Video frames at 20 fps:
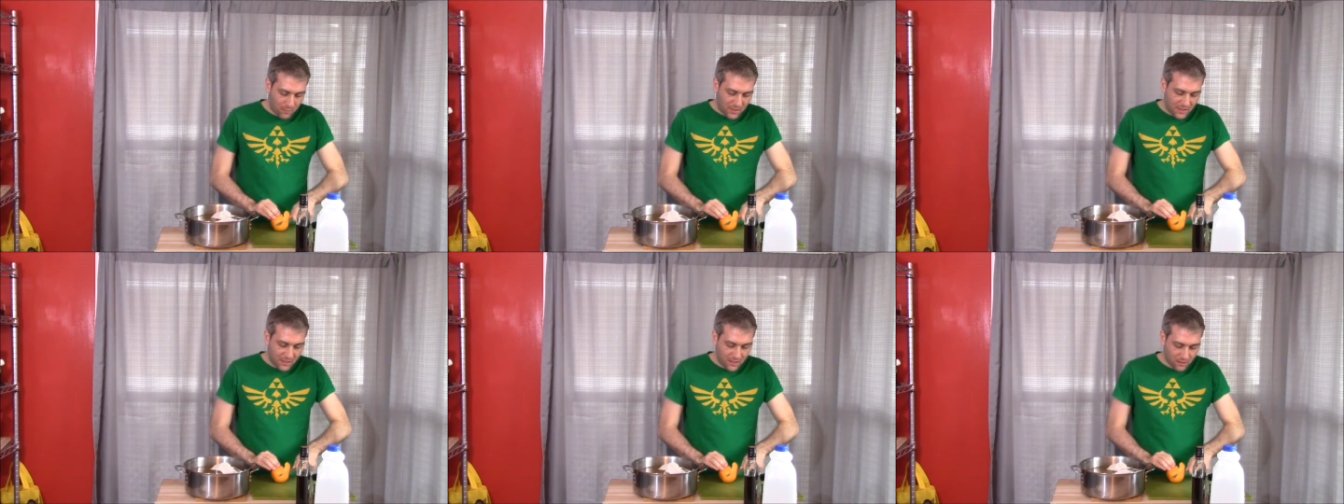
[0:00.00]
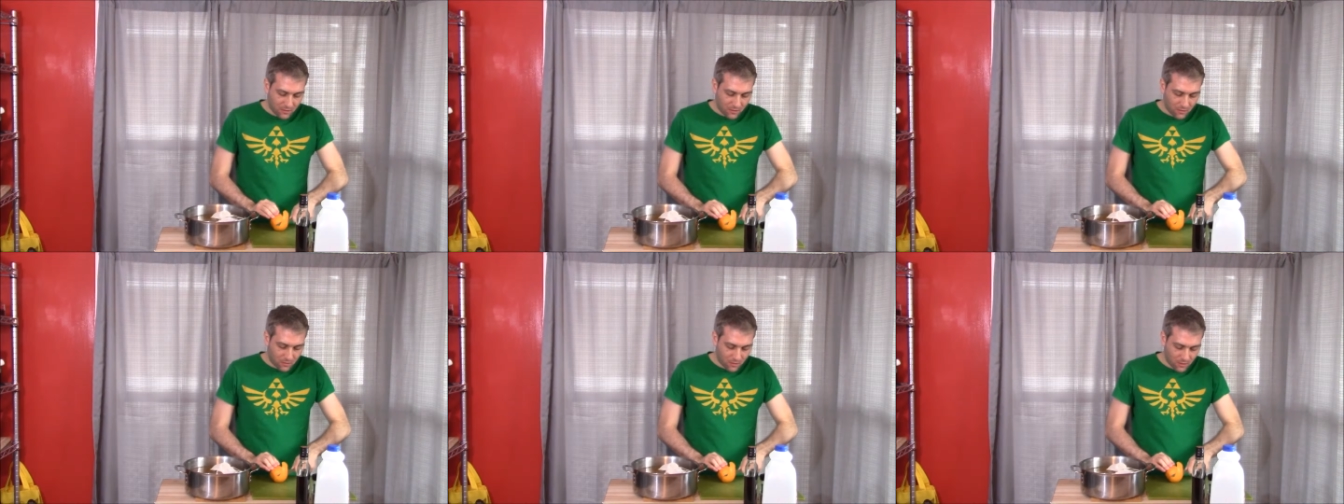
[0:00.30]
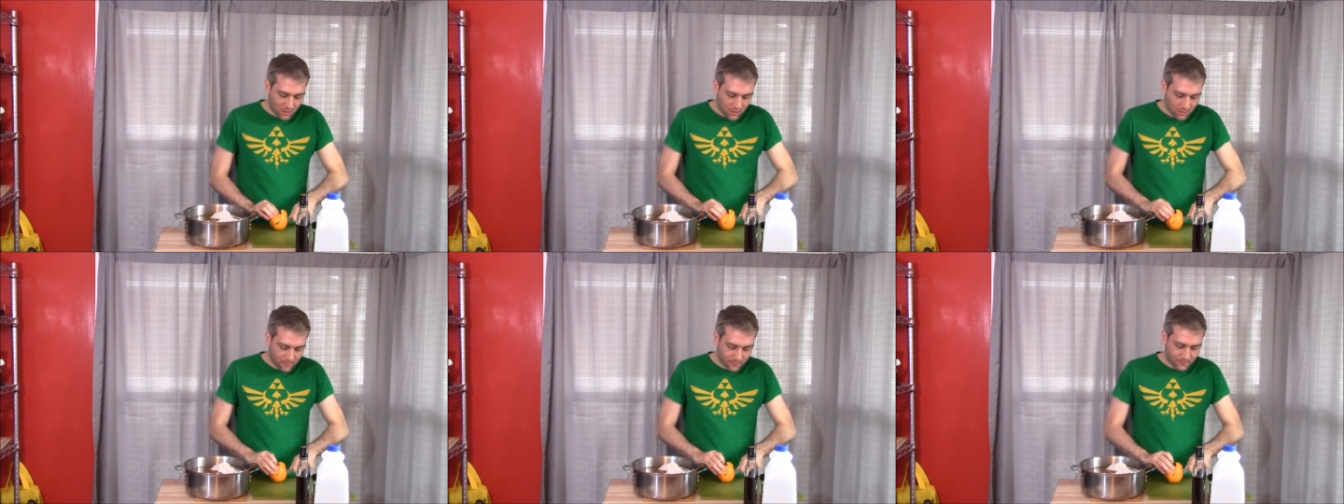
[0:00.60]

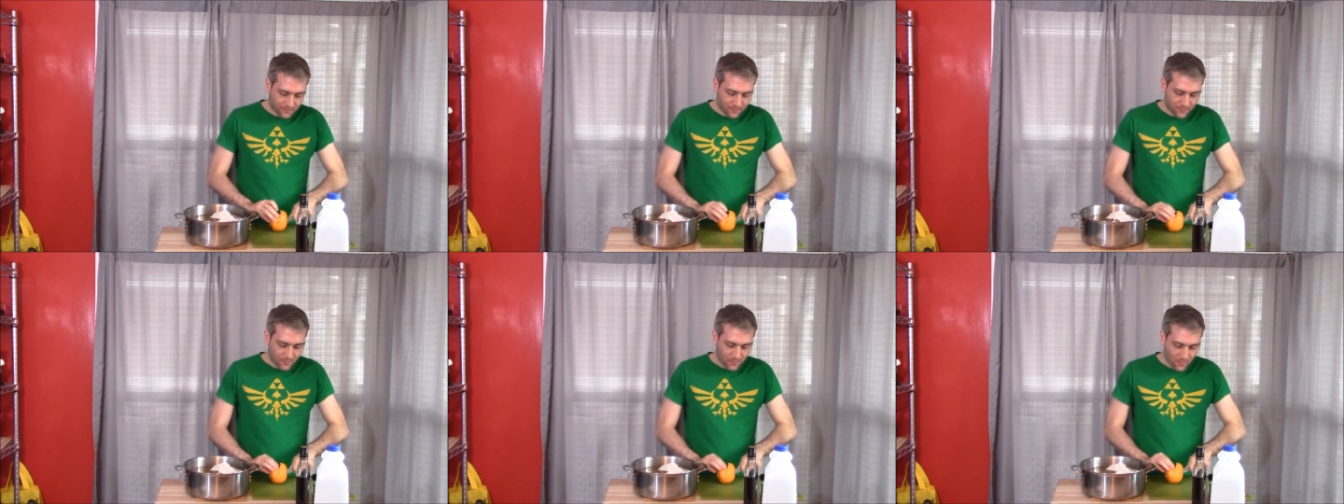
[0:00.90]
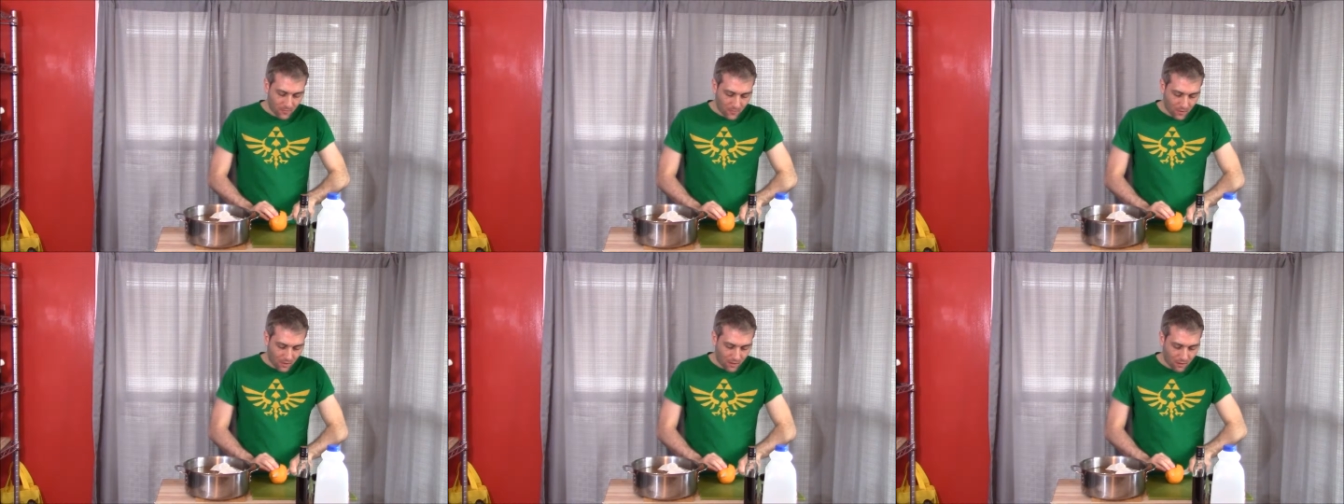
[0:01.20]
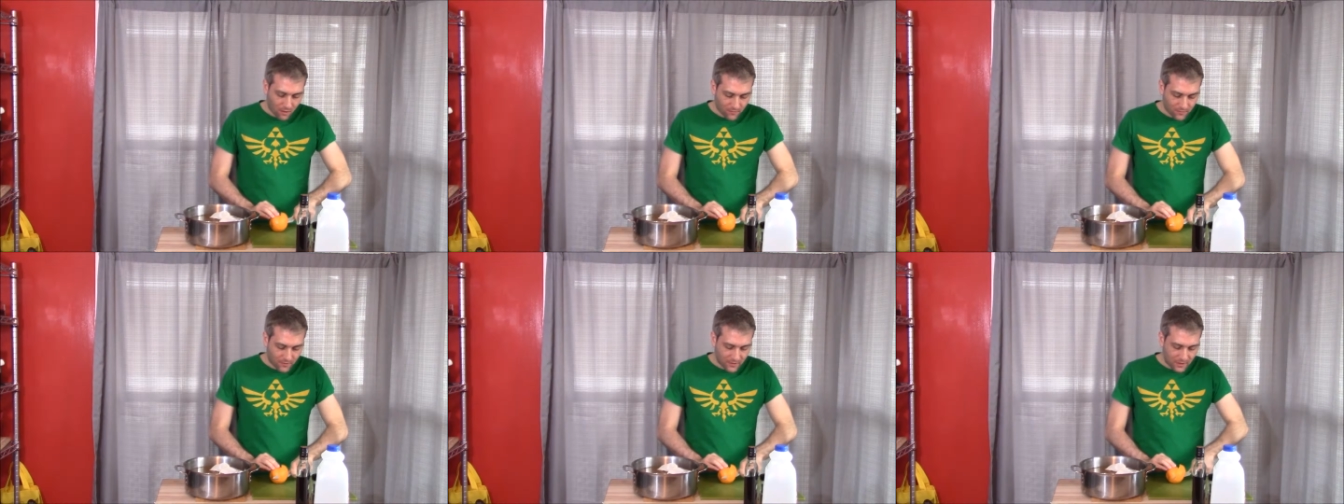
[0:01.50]
peel
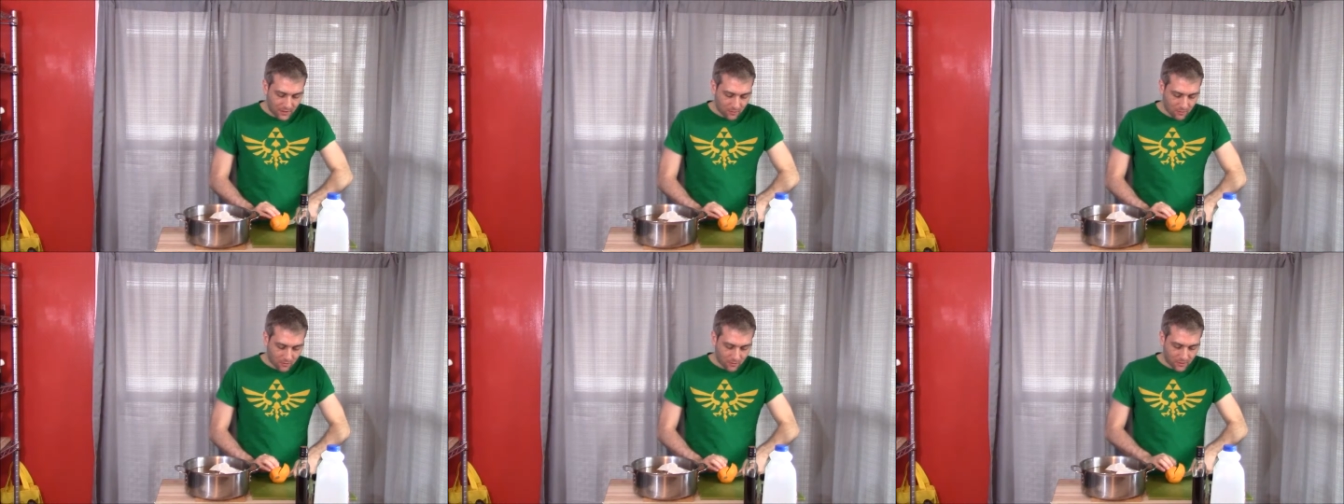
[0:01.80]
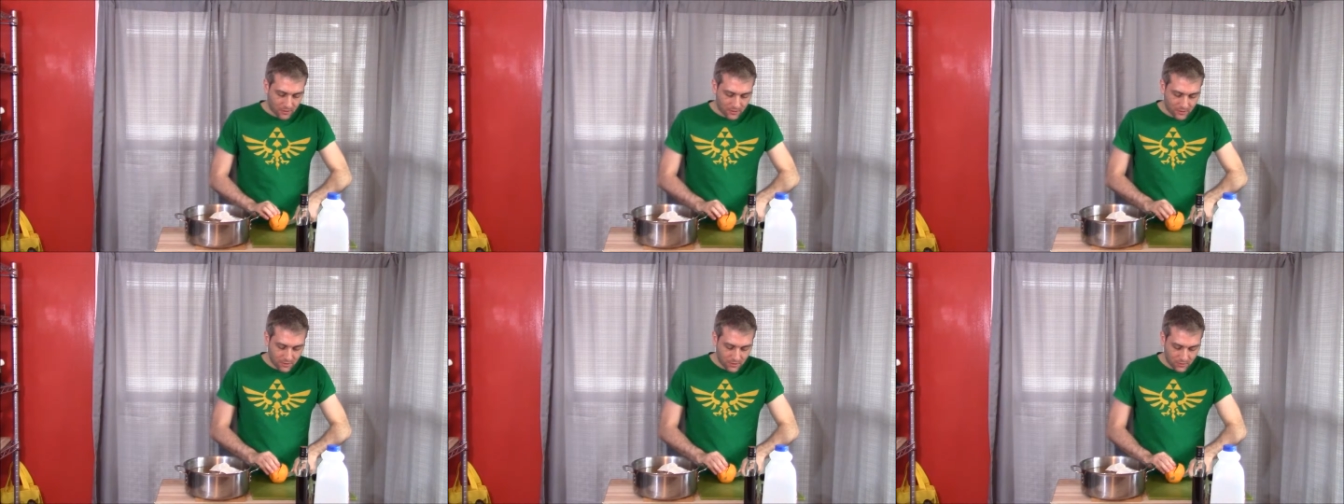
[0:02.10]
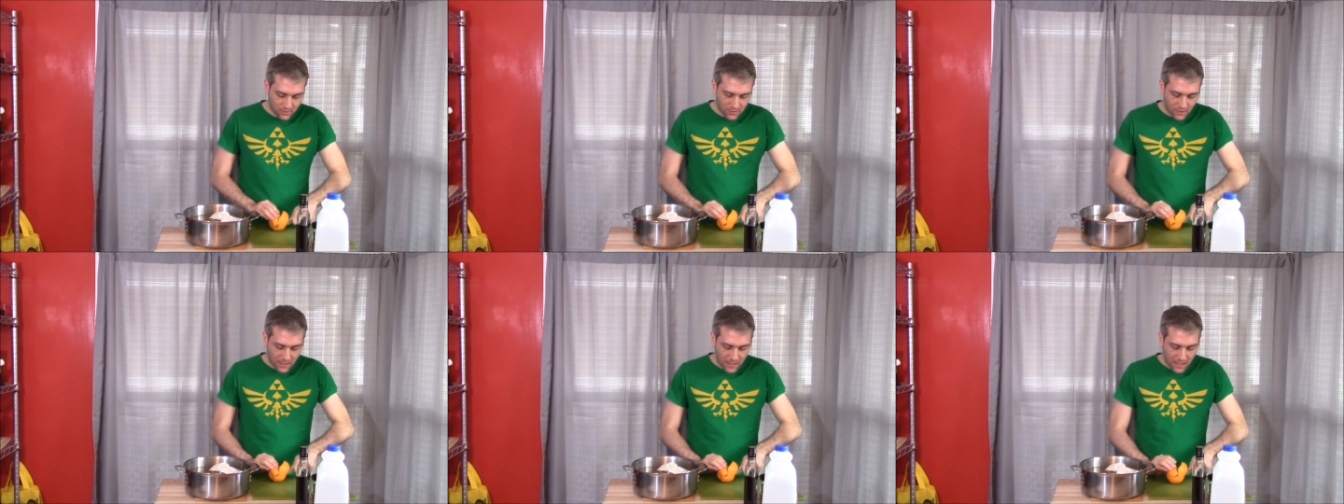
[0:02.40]
off of the orange.